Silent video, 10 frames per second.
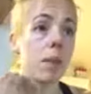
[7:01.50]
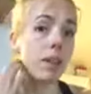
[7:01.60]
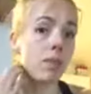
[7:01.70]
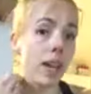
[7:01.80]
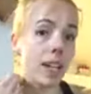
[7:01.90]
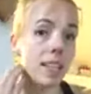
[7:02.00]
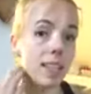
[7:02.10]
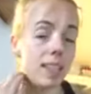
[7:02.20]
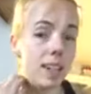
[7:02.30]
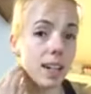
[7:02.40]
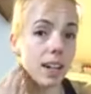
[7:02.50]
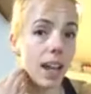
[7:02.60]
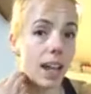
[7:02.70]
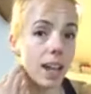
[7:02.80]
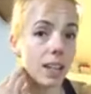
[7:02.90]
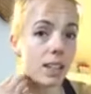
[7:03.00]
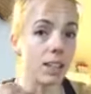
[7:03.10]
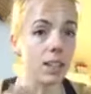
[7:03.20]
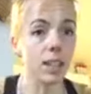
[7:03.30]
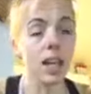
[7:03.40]
advice here and
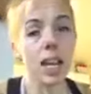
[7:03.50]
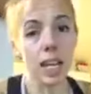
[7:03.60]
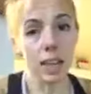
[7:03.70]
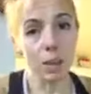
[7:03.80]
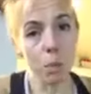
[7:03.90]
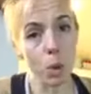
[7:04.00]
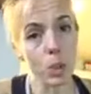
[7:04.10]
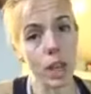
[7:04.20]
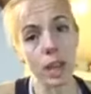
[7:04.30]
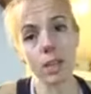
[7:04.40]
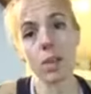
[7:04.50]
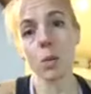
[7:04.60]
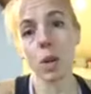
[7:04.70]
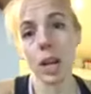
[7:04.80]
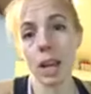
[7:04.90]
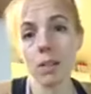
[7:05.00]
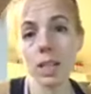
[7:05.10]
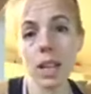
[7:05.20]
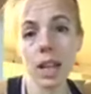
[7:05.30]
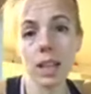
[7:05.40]
you'll get the most out of your workouts
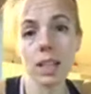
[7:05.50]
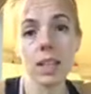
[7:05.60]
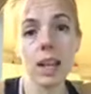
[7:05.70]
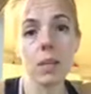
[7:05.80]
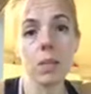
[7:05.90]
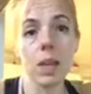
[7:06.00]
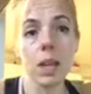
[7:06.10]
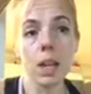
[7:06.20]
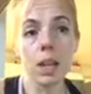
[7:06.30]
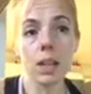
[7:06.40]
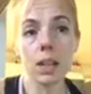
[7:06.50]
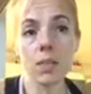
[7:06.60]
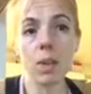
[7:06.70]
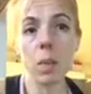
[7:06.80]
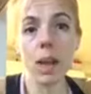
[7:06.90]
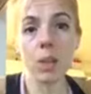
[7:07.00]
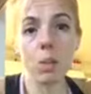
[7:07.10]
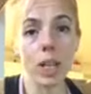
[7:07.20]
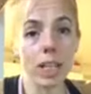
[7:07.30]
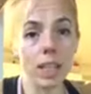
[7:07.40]
and um, you'll give your body
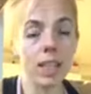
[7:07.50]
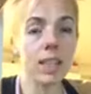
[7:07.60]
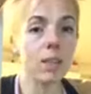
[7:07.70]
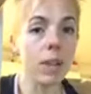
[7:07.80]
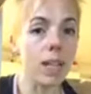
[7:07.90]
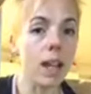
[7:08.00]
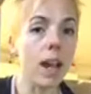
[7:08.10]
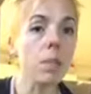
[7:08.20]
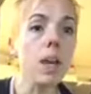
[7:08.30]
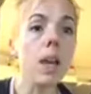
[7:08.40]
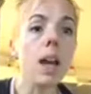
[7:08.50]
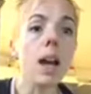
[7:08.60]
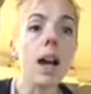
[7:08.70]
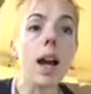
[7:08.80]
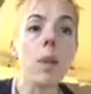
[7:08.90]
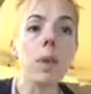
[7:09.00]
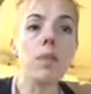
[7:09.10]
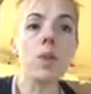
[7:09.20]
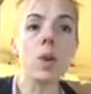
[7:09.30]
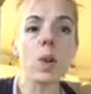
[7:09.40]
what it needs at the right time. Um,
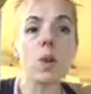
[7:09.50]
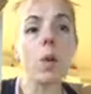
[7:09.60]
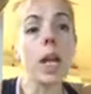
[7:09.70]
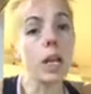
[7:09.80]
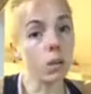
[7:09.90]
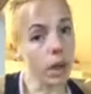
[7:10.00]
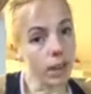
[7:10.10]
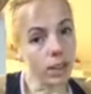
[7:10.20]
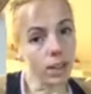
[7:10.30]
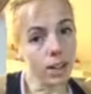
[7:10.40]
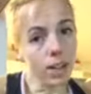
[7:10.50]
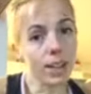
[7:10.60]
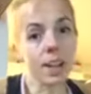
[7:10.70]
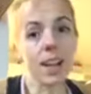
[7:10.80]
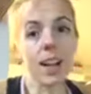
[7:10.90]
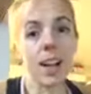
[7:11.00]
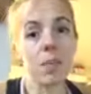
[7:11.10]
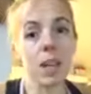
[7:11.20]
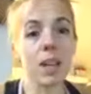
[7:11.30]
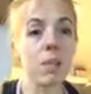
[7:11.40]
if you're quite irregular, um,
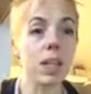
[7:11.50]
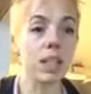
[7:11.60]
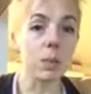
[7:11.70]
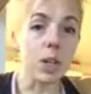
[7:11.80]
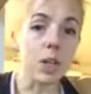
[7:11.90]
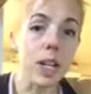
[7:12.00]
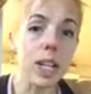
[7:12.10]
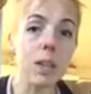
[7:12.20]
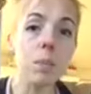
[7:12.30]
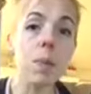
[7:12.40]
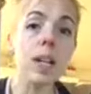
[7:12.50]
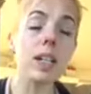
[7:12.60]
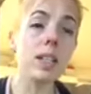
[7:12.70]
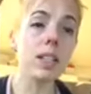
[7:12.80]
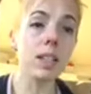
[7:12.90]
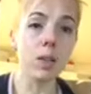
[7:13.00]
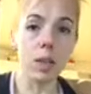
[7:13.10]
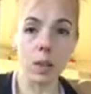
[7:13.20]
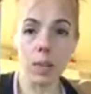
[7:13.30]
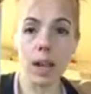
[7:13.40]
it can be a little more tricky, but just, you know,
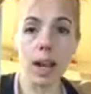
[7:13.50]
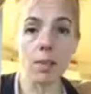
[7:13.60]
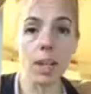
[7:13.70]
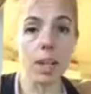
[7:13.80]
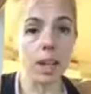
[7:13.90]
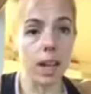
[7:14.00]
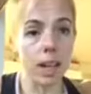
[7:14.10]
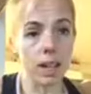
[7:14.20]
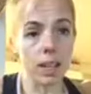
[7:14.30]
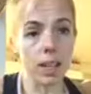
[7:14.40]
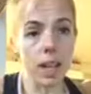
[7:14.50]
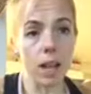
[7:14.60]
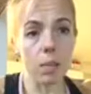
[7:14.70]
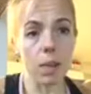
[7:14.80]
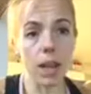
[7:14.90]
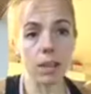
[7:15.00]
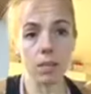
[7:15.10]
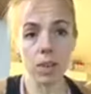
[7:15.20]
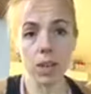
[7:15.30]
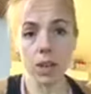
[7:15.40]
keep a diary and um, kind of
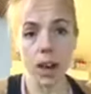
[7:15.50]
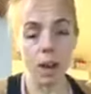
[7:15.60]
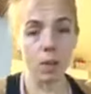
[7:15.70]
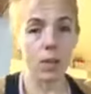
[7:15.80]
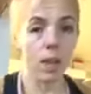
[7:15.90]
figure out